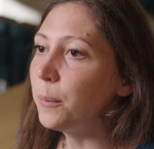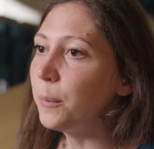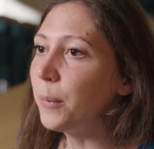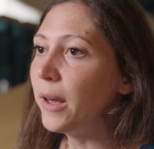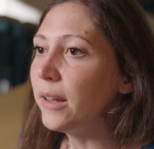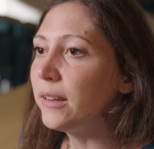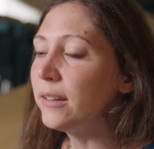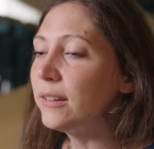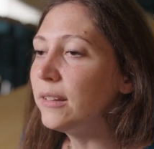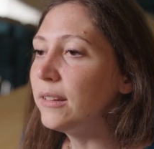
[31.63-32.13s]

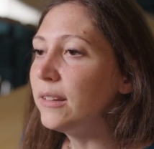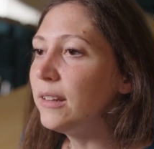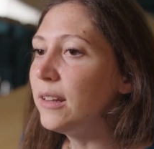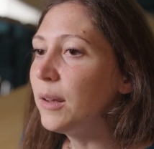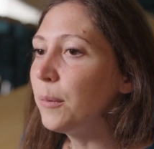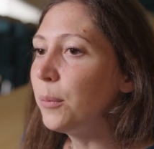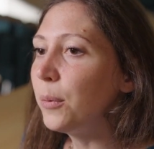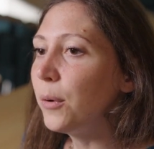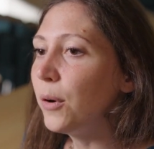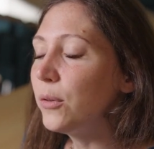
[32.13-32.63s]
But the
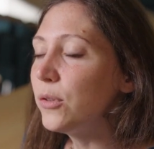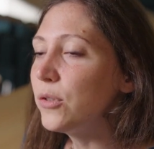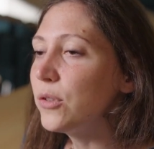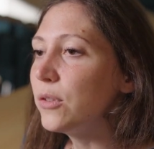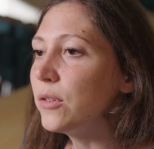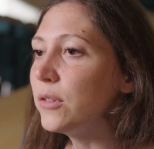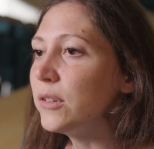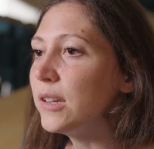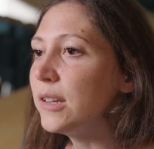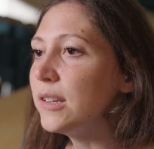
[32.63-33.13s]
approach
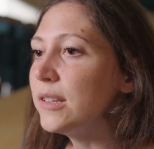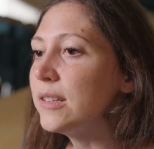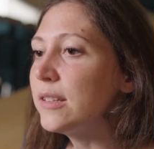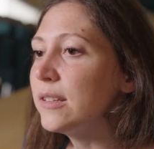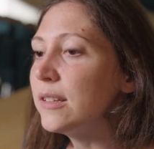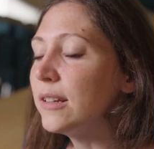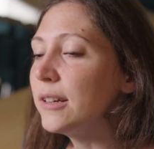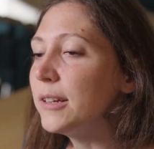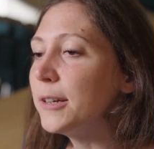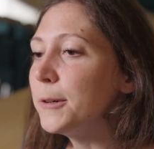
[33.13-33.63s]
to
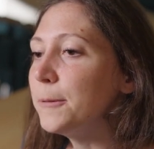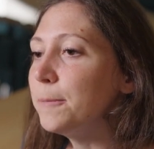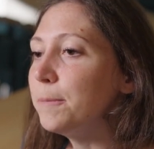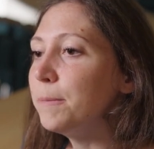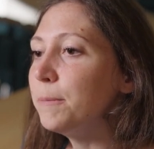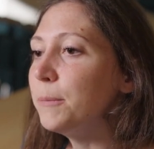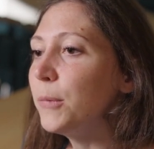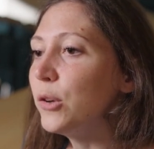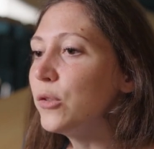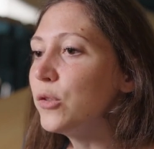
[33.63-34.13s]
this
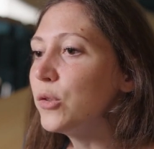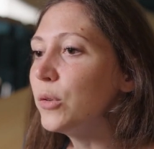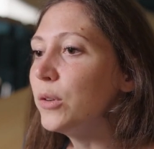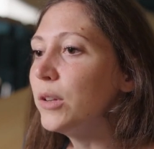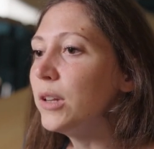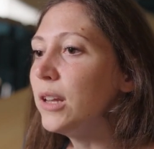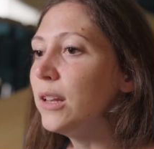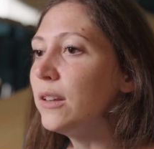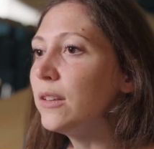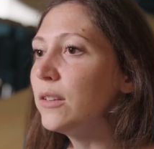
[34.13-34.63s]

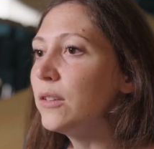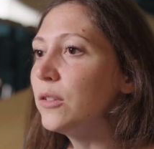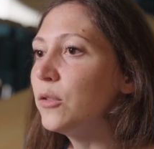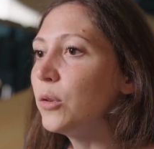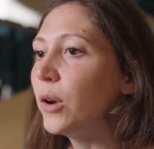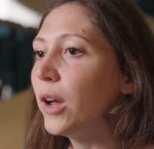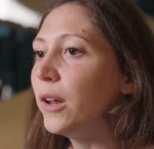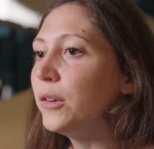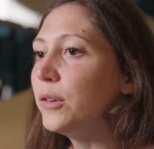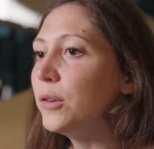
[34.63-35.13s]
module is
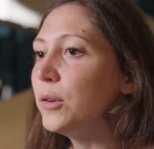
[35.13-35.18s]
trying